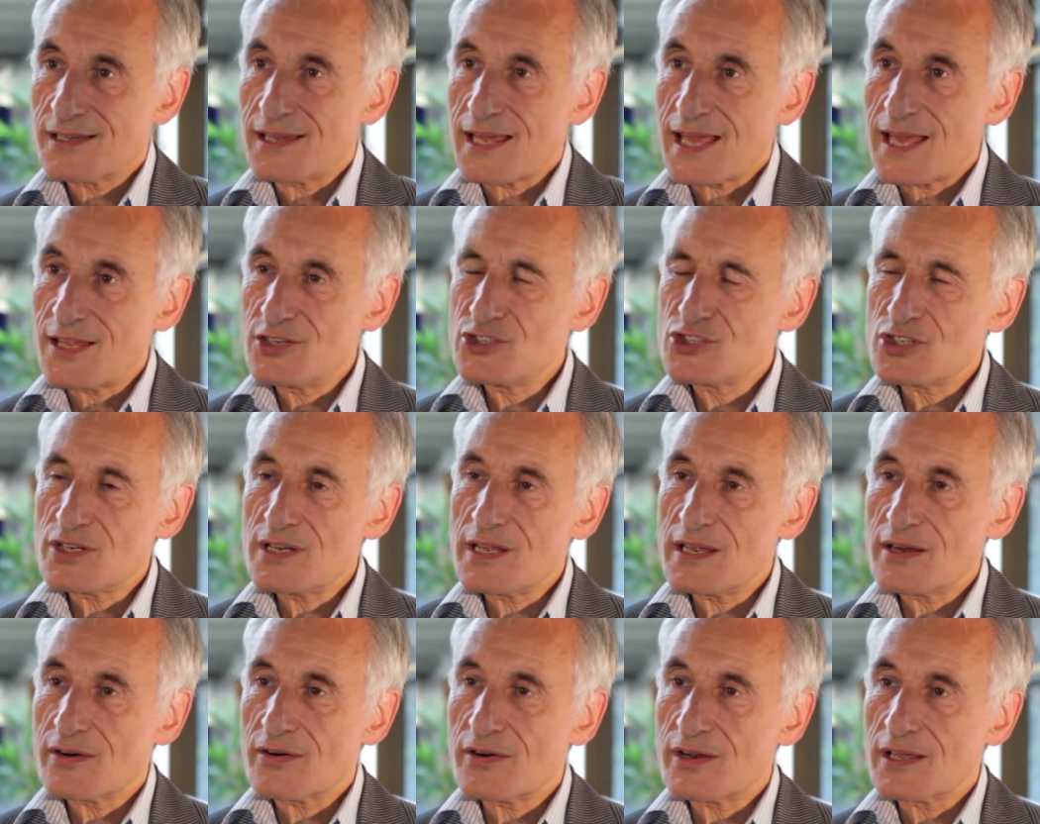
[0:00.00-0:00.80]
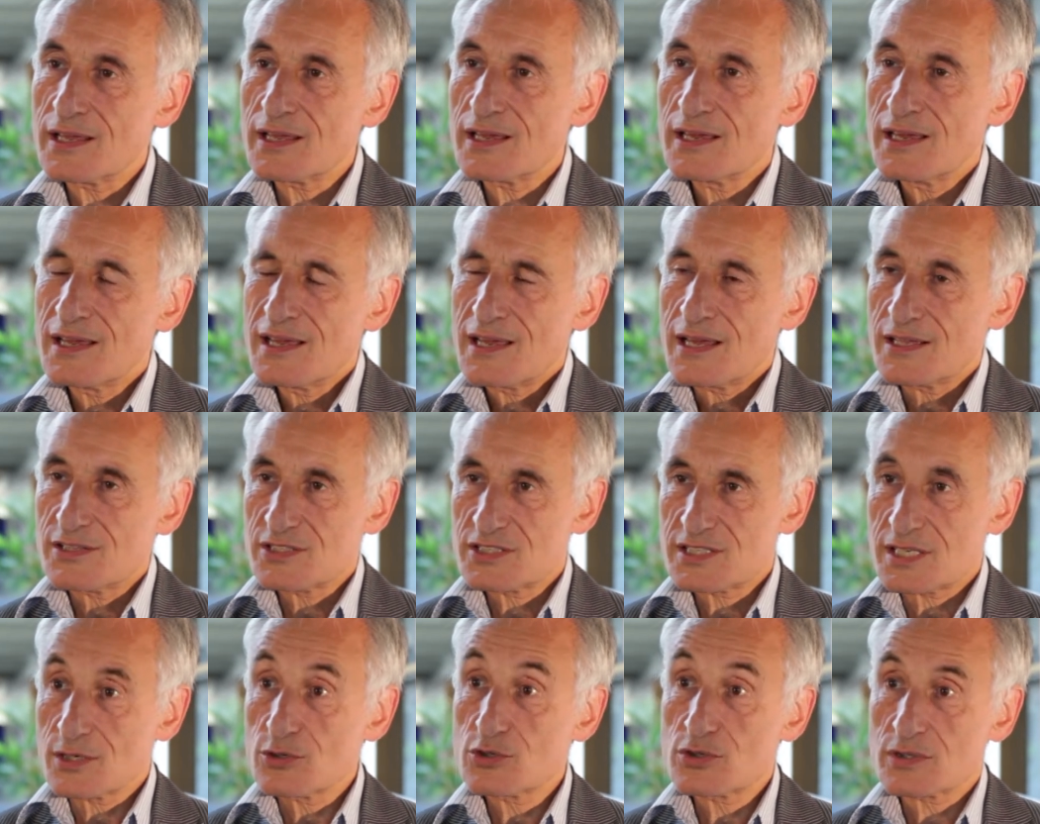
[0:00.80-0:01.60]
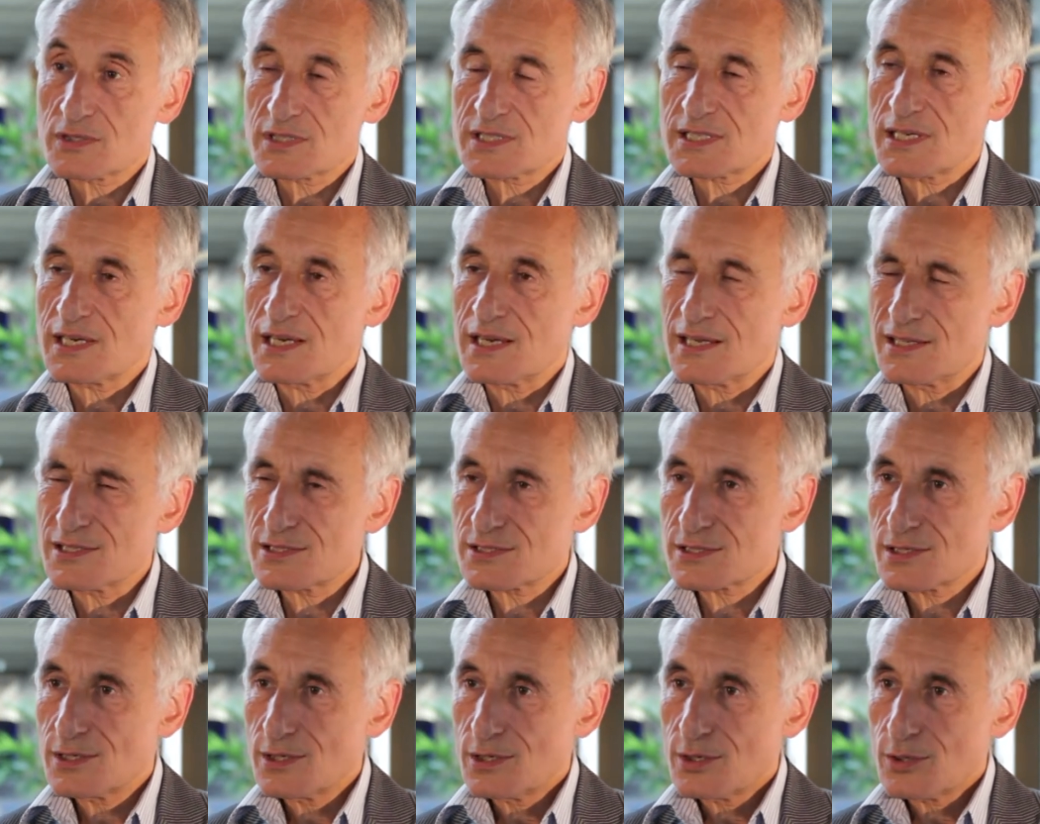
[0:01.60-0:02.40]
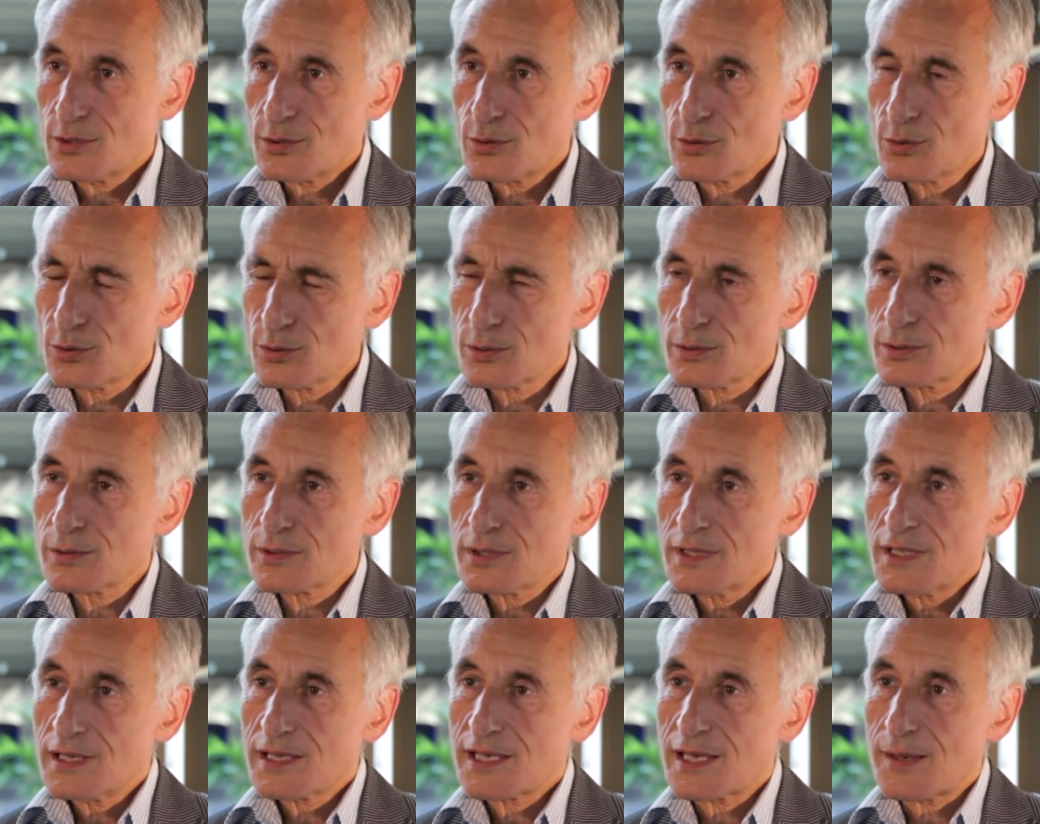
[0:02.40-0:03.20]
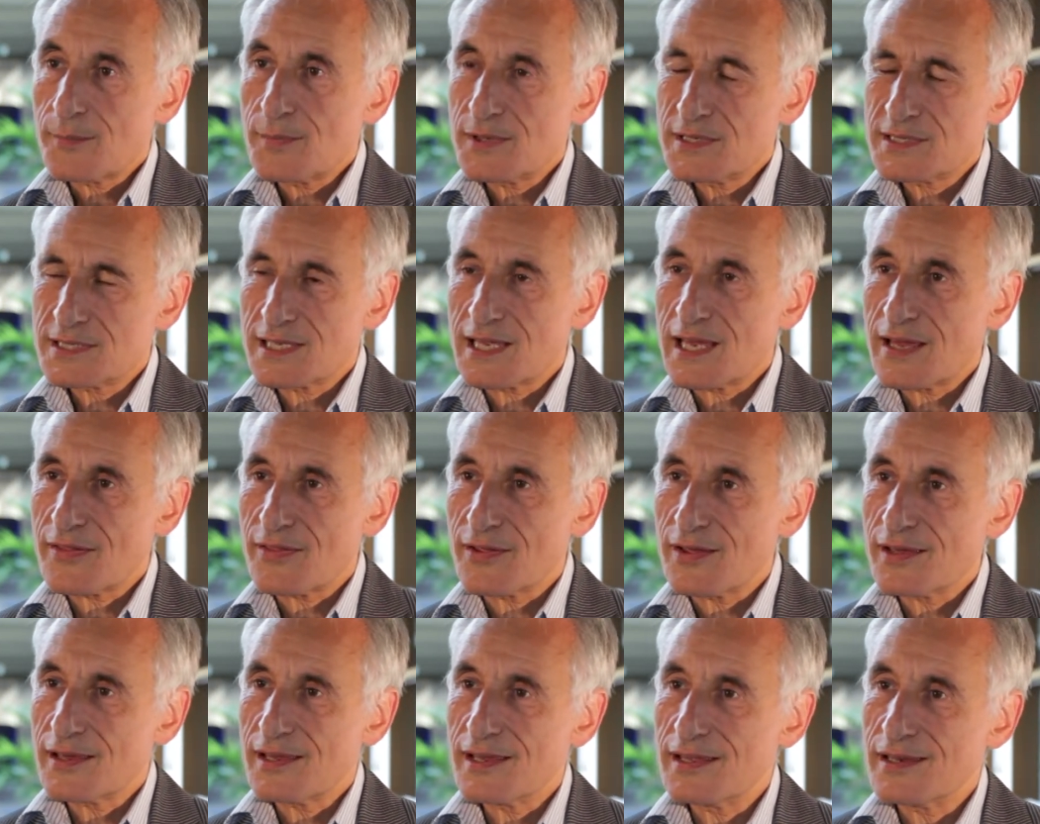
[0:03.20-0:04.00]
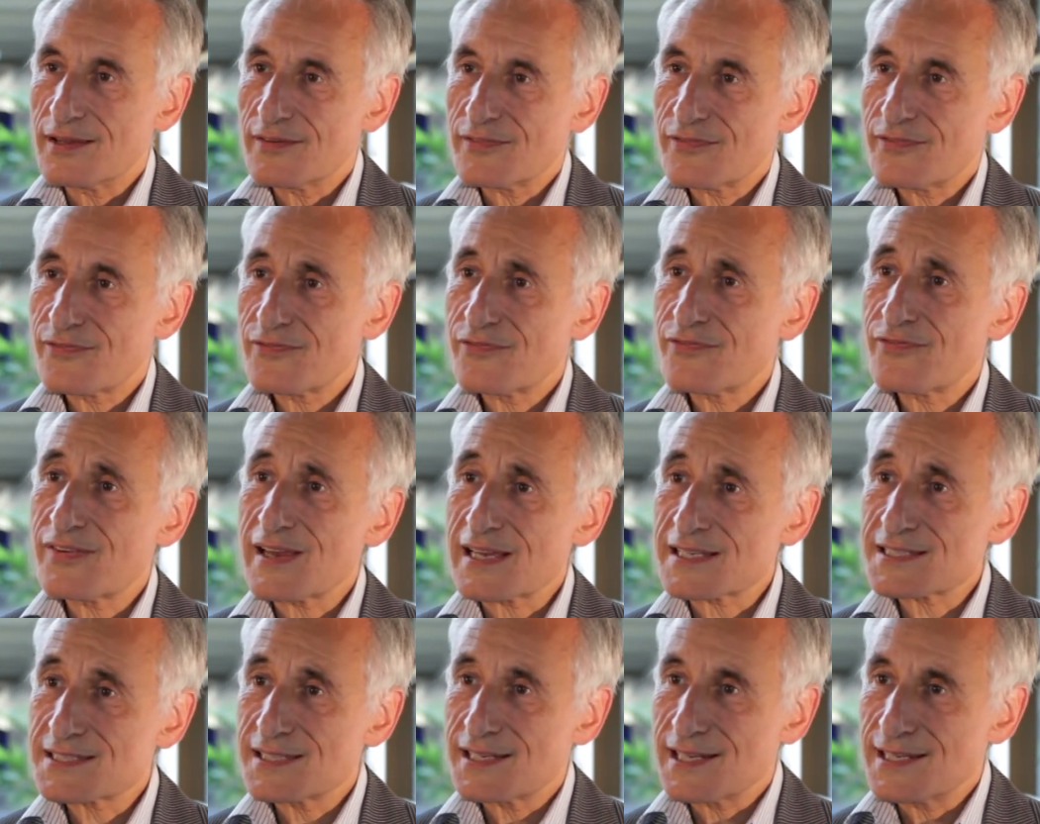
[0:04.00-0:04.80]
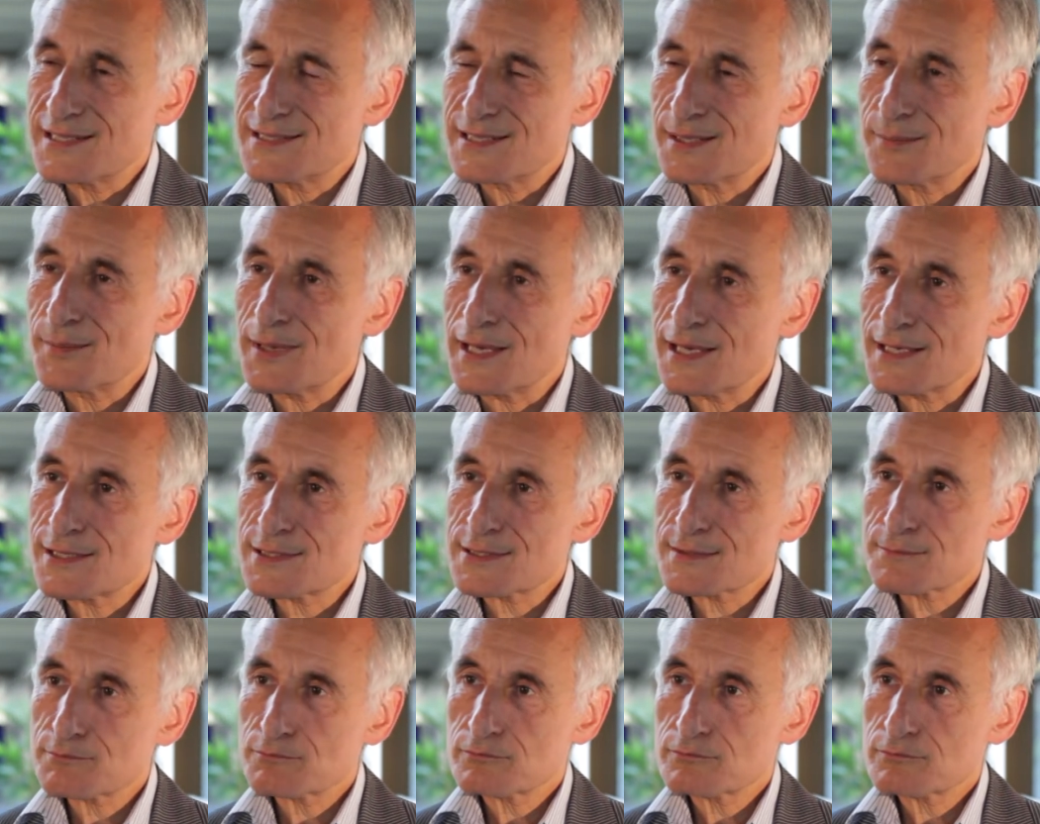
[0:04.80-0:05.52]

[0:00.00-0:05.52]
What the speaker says: engineering and social science all coming together in a fascinating mix.